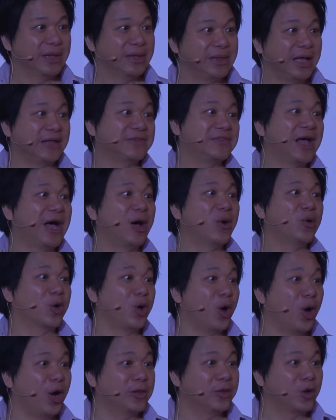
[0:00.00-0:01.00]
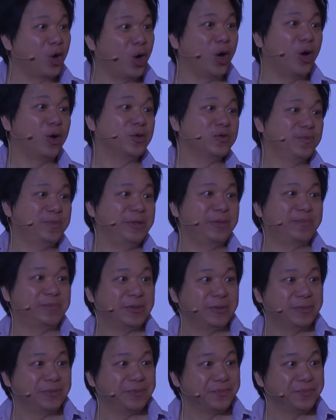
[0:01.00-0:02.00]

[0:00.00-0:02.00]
That's how God calls people.